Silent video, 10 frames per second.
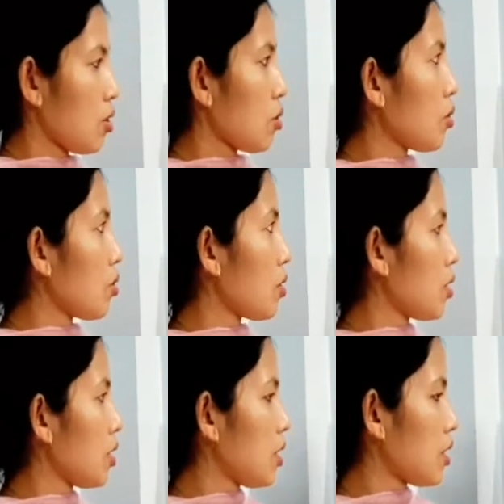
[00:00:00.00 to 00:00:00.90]
So
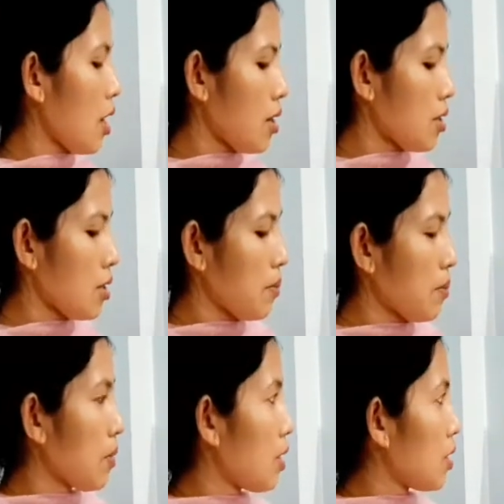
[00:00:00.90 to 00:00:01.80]
these are
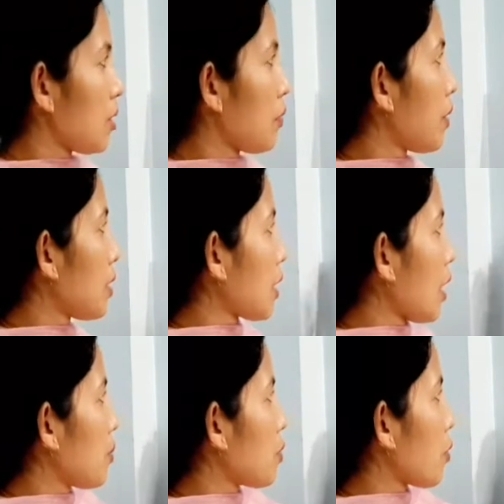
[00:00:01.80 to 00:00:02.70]
some different
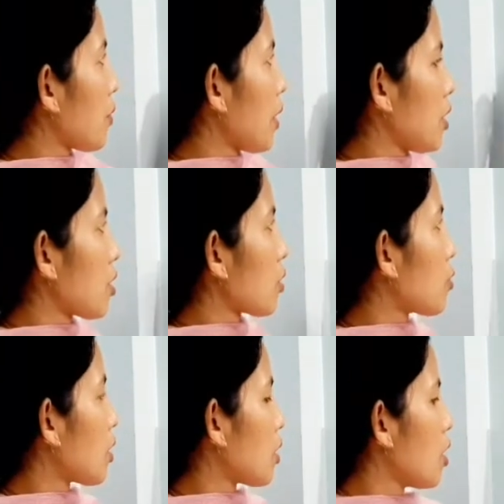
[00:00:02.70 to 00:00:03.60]
types of
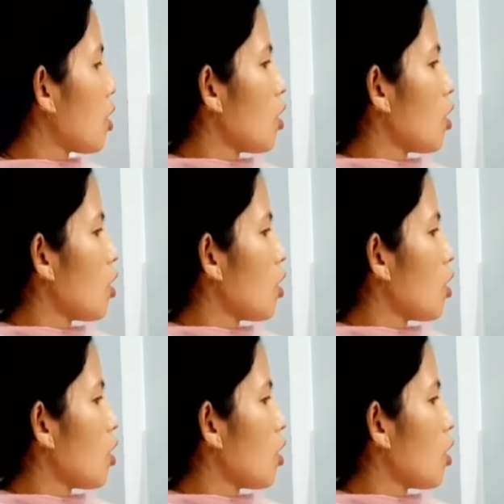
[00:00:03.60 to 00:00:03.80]
asexual